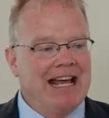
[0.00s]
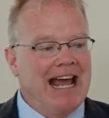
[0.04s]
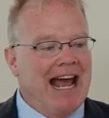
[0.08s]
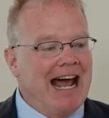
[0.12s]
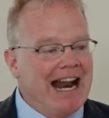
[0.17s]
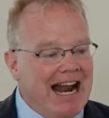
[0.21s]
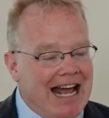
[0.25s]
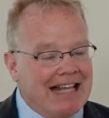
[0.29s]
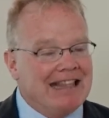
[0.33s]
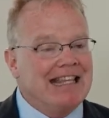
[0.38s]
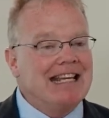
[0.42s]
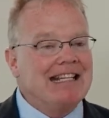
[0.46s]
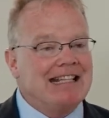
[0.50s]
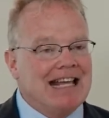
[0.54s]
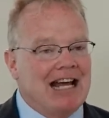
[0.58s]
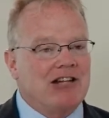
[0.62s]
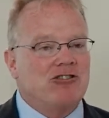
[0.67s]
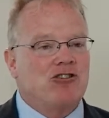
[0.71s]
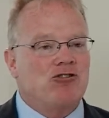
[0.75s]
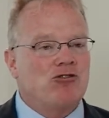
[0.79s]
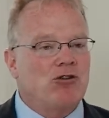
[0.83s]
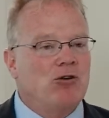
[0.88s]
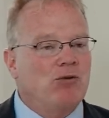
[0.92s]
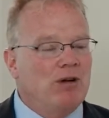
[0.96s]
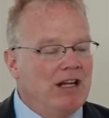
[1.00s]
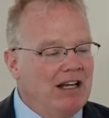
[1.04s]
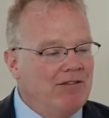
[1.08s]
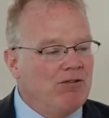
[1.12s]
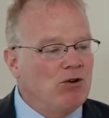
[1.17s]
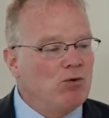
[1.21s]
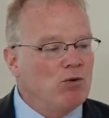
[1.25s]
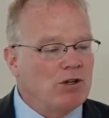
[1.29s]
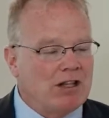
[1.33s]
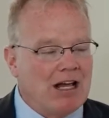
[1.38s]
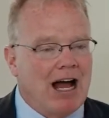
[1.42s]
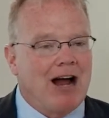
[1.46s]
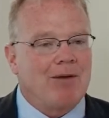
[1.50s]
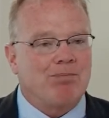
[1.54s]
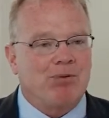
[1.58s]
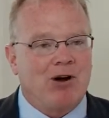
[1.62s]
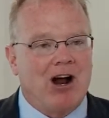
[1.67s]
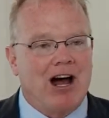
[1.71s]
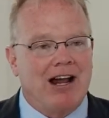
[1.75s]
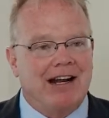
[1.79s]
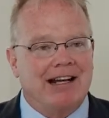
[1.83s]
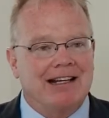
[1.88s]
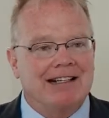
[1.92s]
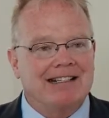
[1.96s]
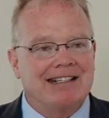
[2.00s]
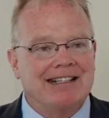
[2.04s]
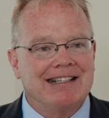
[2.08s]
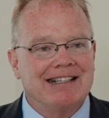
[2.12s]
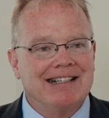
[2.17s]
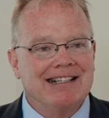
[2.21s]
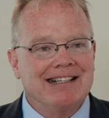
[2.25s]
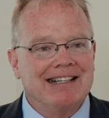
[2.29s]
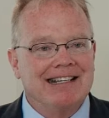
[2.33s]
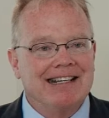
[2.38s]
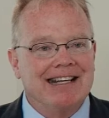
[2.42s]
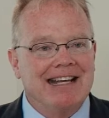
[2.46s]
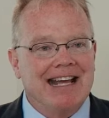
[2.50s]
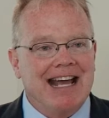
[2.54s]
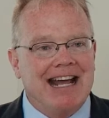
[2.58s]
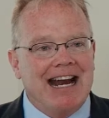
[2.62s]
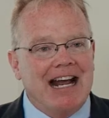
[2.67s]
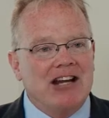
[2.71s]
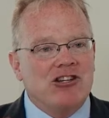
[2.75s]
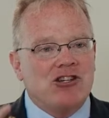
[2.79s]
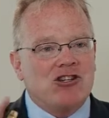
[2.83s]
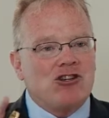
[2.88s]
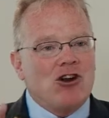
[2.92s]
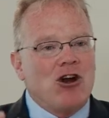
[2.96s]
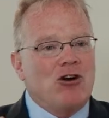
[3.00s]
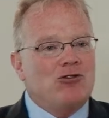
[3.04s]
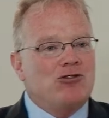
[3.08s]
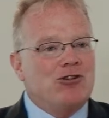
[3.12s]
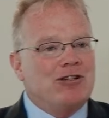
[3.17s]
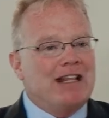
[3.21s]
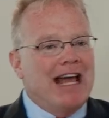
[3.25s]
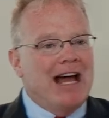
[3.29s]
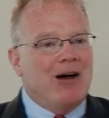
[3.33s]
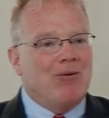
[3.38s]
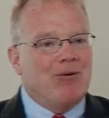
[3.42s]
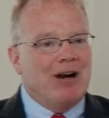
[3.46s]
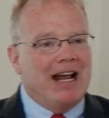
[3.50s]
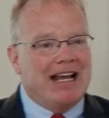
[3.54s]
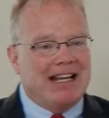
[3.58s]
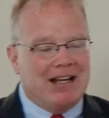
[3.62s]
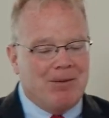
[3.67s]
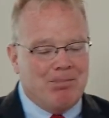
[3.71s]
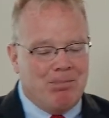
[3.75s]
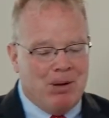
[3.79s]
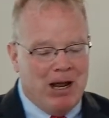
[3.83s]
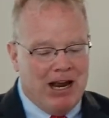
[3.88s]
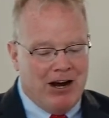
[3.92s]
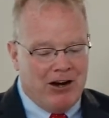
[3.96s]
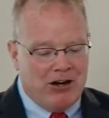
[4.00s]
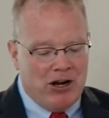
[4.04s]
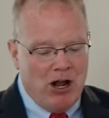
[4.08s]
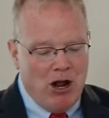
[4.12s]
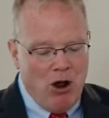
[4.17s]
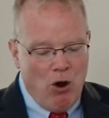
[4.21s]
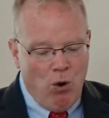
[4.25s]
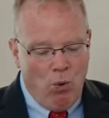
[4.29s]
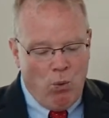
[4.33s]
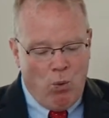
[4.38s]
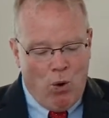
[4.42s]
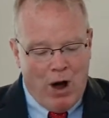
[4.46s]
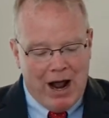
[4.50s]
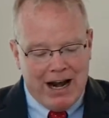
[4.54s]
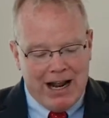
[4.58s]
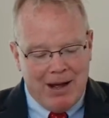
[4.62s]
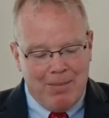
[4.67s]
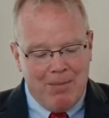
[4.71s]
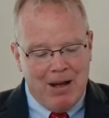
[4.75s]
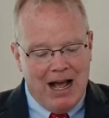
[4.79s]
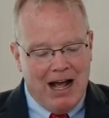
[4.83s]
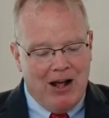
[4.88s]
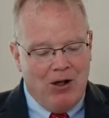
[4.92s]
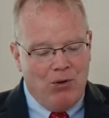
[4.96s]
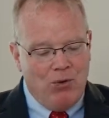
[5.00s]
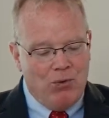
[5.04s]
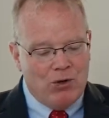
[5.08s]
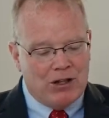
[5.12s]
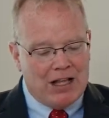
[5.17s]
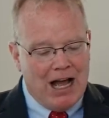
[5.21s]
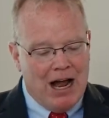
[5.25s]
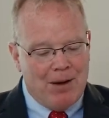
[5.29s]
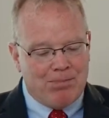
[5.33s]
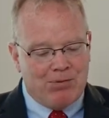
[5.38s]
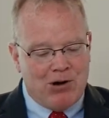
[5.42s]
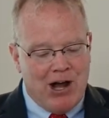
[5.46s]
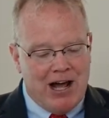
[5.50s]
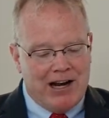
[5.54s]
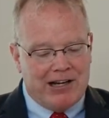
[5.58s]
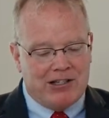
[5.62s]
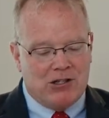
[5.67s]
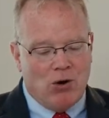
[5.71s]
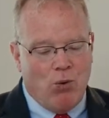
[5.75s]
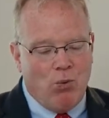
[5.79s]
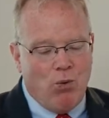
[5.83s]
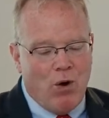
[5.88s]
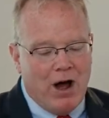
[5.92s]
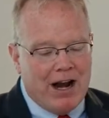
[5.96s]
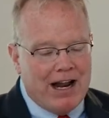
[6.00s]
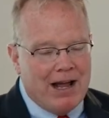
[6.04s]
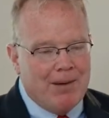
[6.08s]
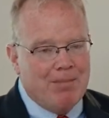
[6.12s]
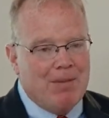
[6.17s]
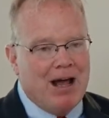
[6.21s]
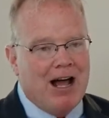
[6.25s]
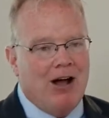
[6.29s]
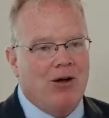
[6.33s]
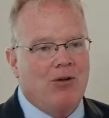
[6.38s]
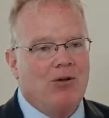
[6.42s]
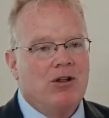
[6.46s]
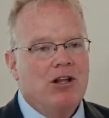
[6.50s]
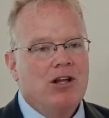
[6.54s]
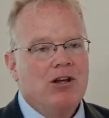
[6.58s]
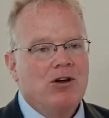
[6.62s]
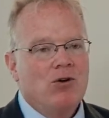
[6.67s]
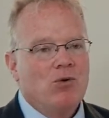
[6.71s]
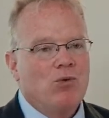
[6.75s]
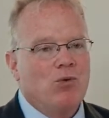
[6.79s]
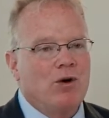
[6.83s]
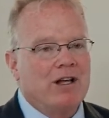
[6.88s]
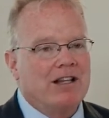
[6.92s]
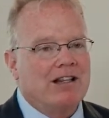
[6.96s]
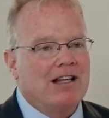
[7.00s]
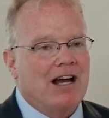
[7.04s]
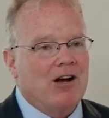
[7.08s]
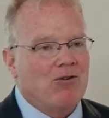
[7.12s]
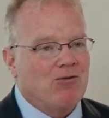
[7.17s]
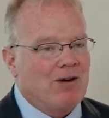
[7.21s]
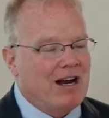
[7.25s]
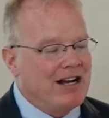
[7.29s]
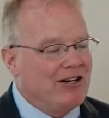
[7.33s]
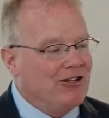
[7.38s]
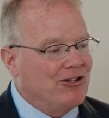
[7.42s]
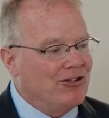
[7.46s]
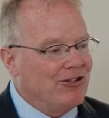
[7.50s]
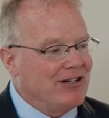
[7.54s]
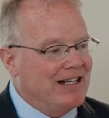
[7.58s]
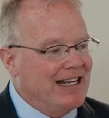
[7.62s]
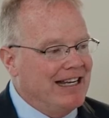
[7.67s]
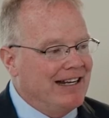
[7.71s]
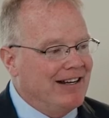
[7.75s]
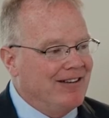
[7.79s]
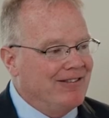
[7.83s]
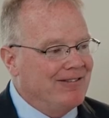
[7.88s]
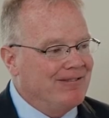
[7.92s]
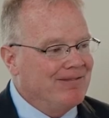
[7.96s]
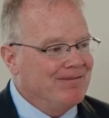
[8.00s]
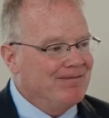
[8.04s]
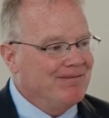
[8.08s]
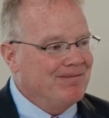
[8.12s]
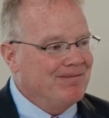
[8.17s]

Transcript: And I think that's true even with our product. And I showed you that when I compared 1 ml with our product to 1 ml with a regular needle.